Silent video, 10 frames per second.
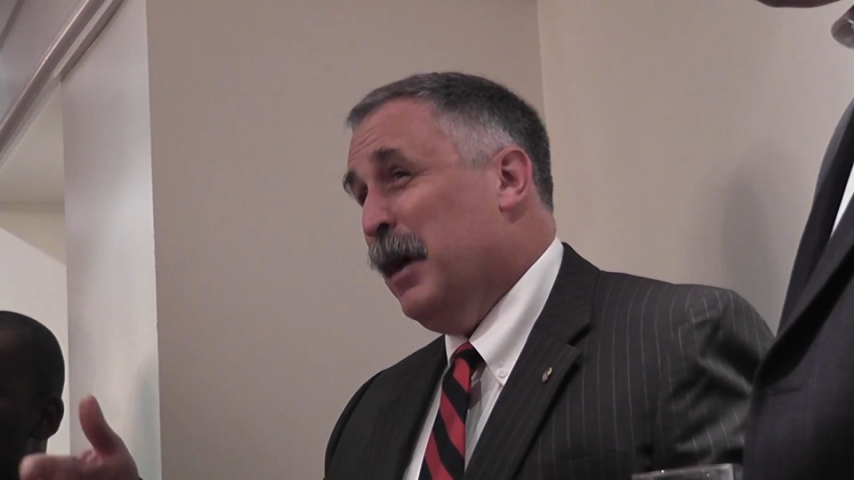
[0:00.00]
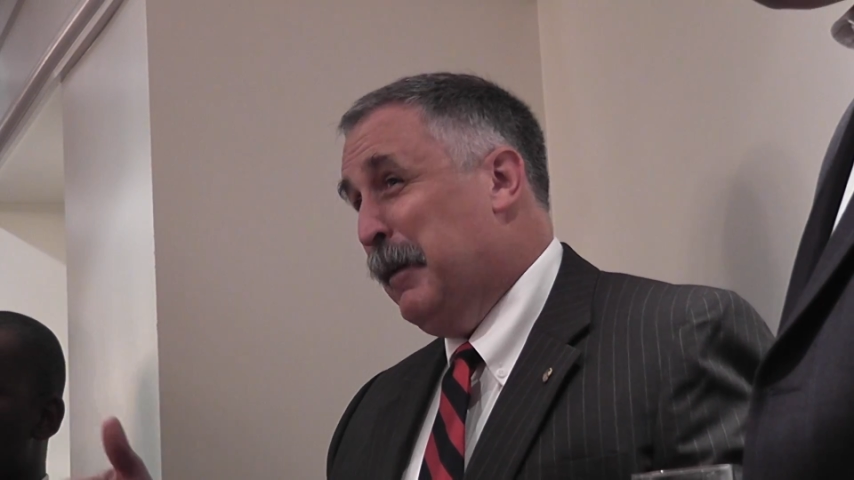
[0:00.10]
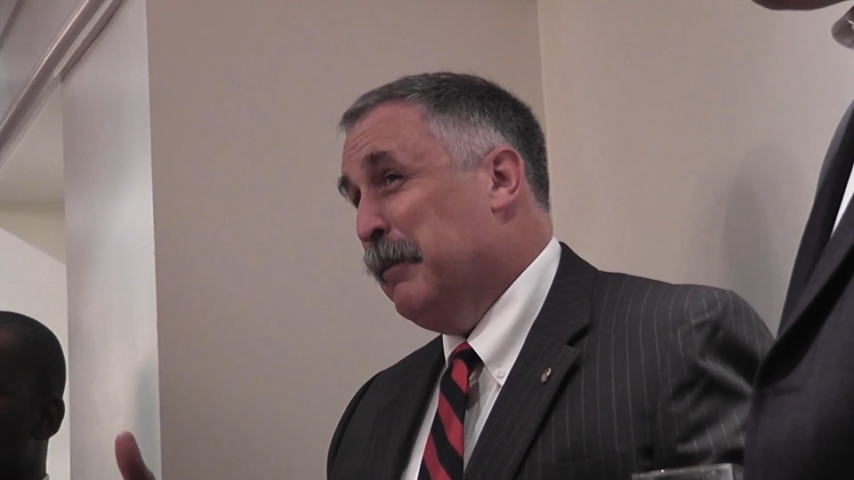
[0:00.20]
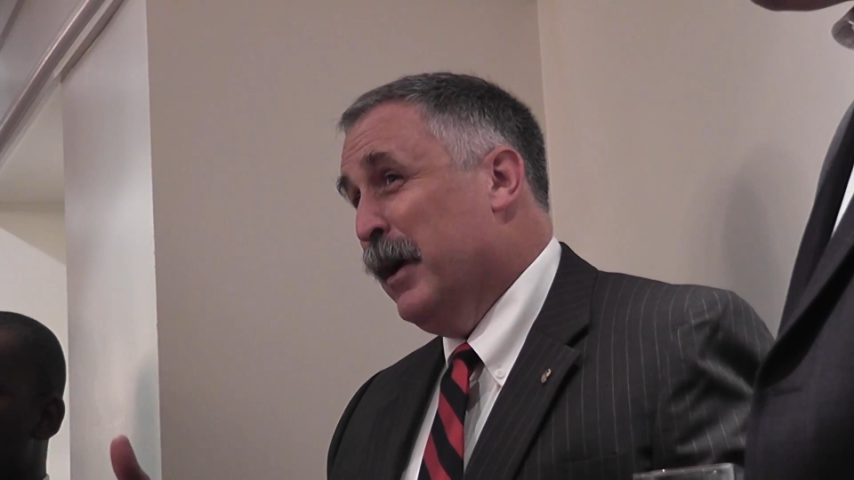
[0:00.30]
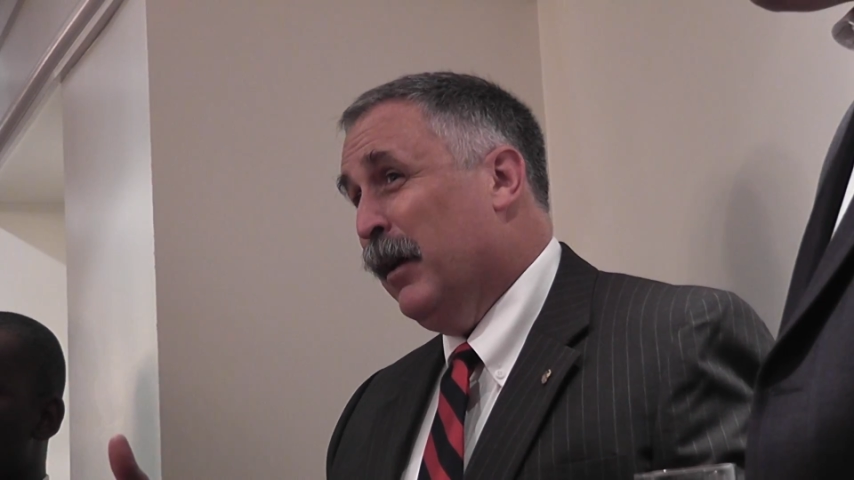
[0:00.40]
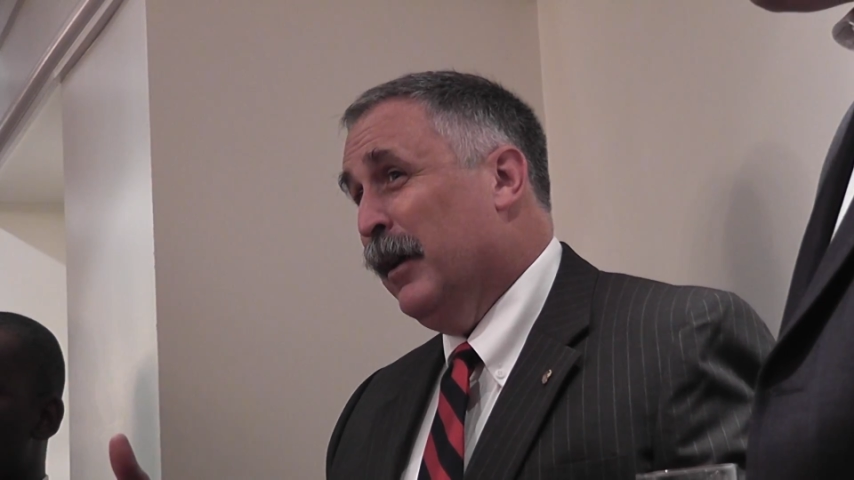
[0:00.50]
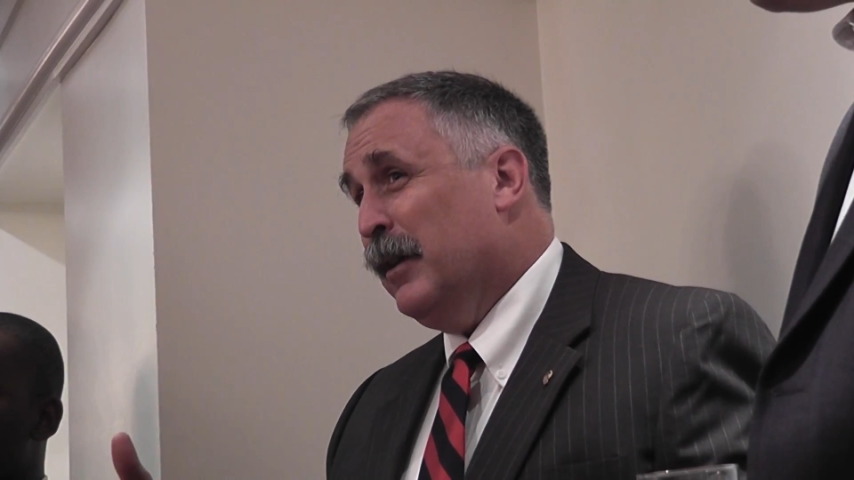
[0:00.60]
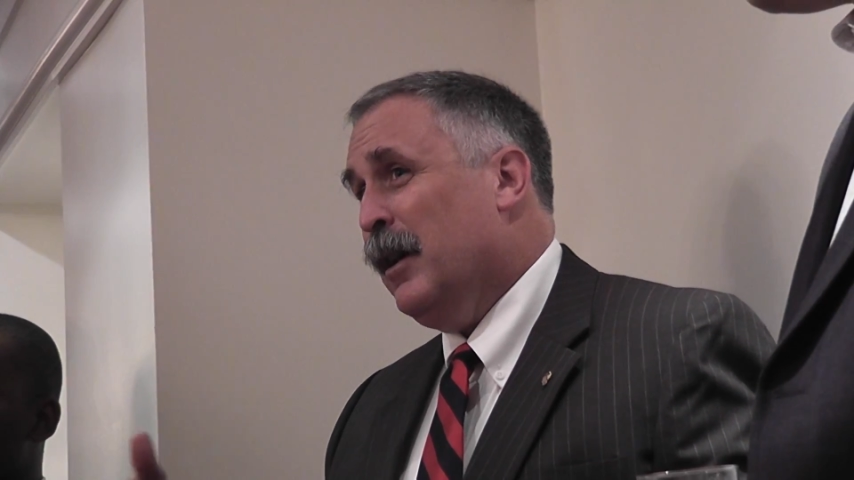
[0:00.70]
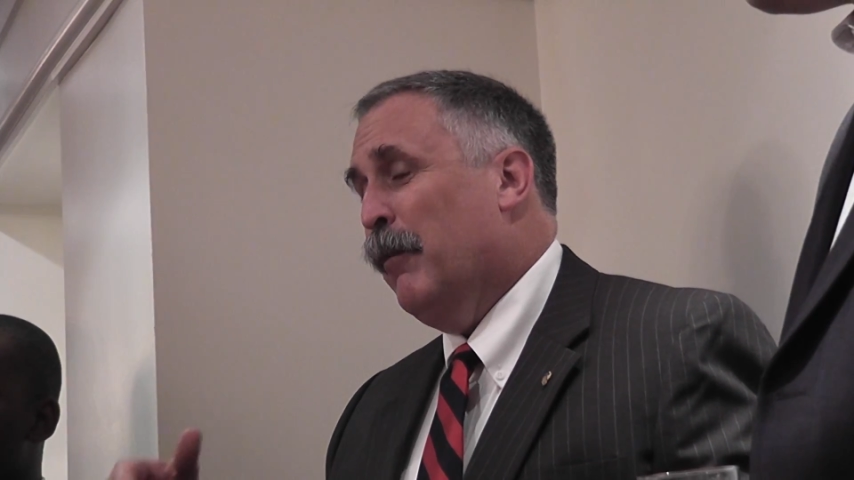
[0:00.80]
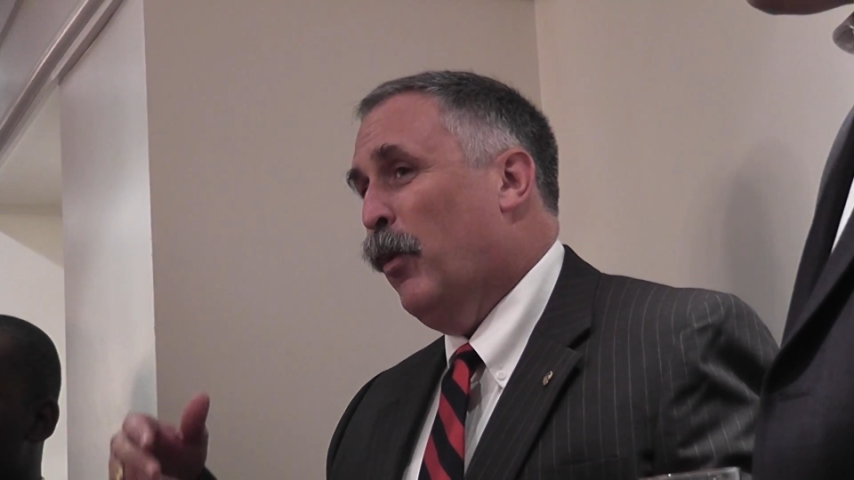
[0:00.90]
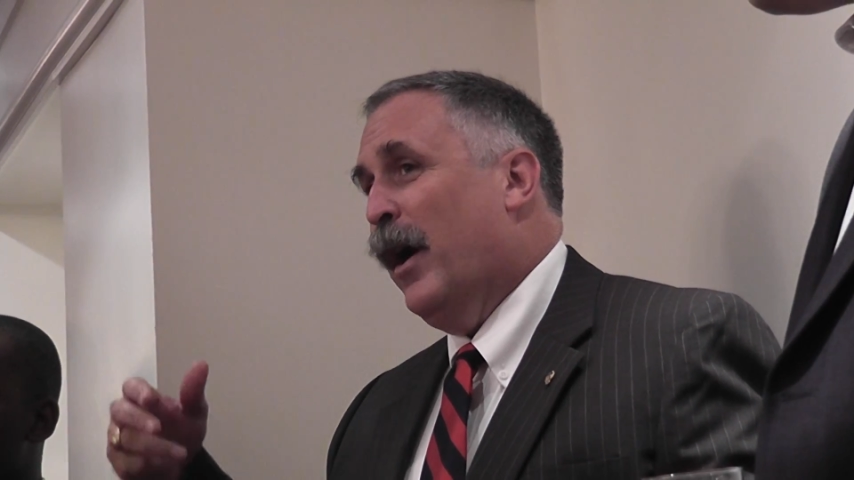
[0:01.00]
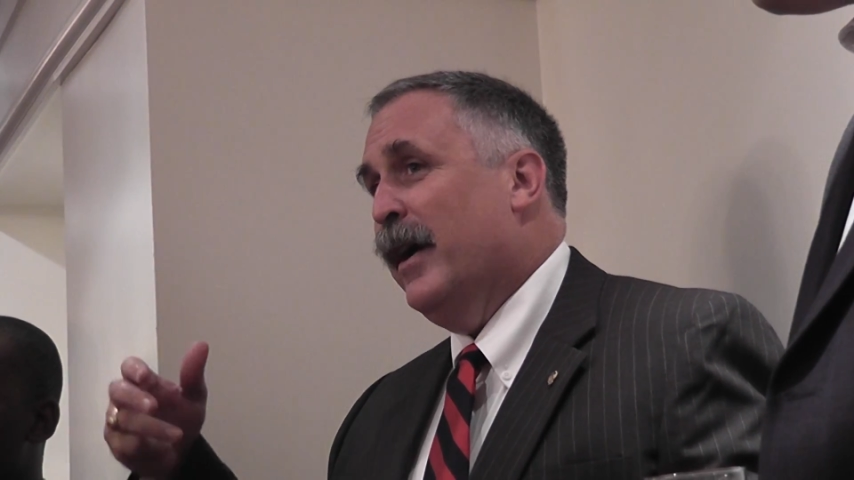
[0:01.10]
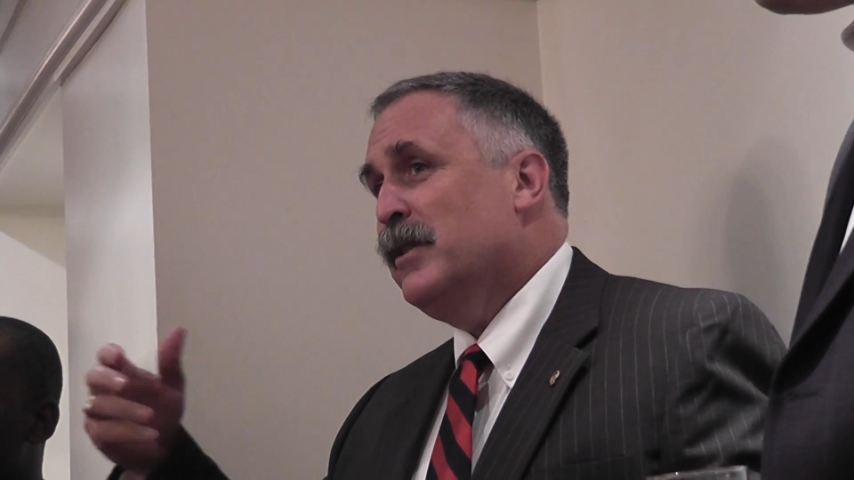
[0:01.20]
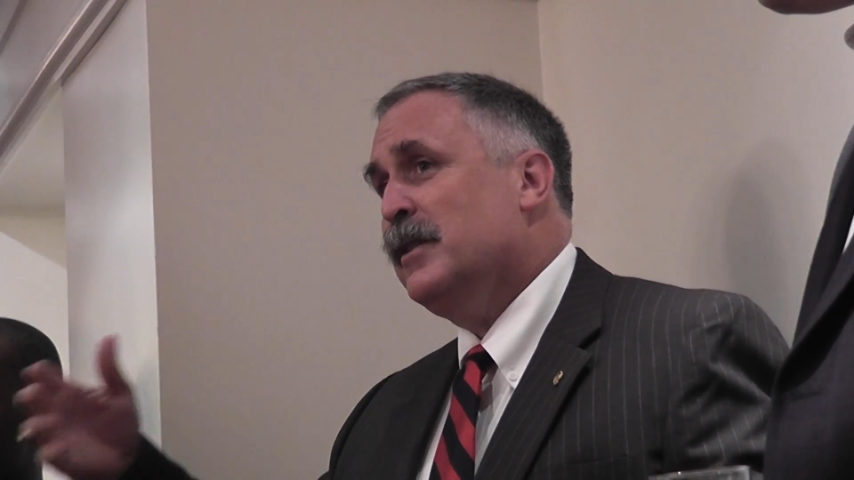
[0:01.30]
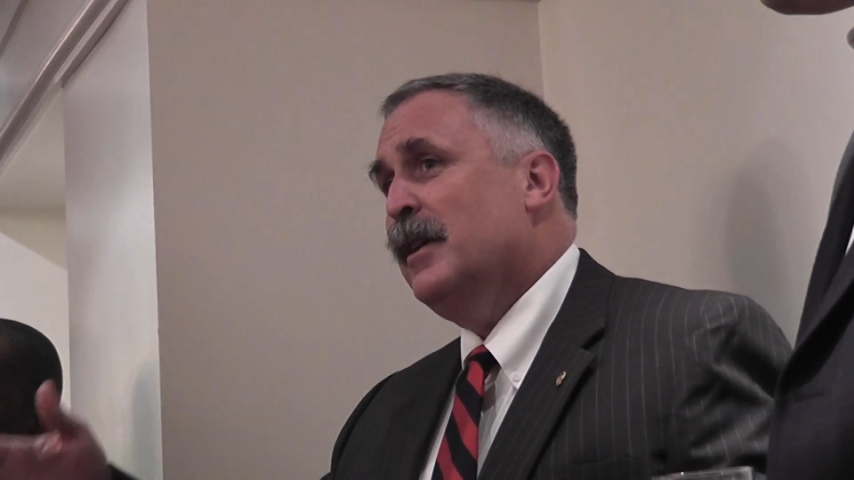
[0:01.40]
maybe middle income
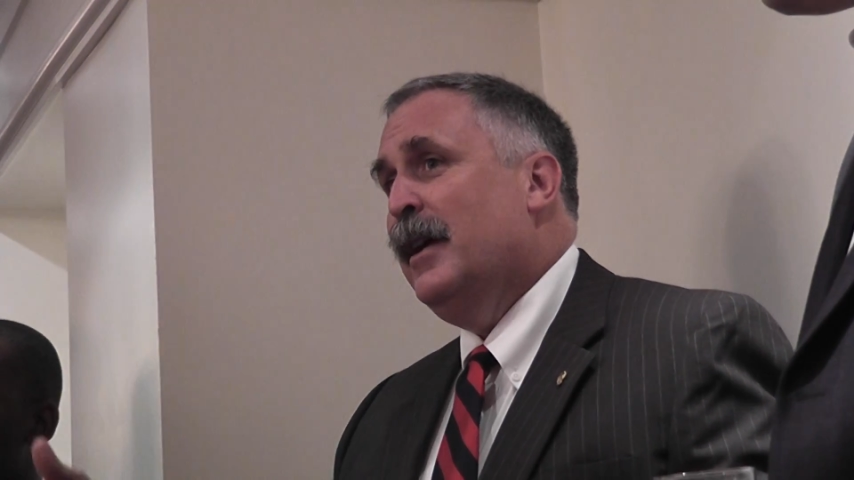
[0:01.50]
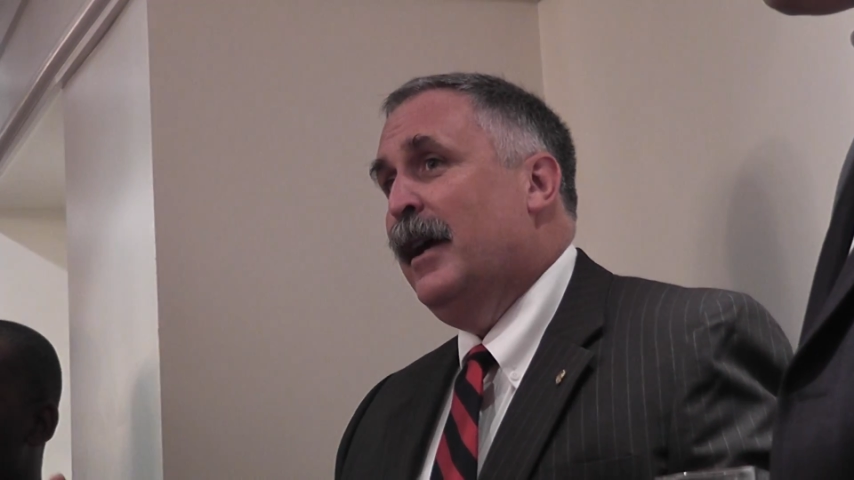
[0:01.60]
whites,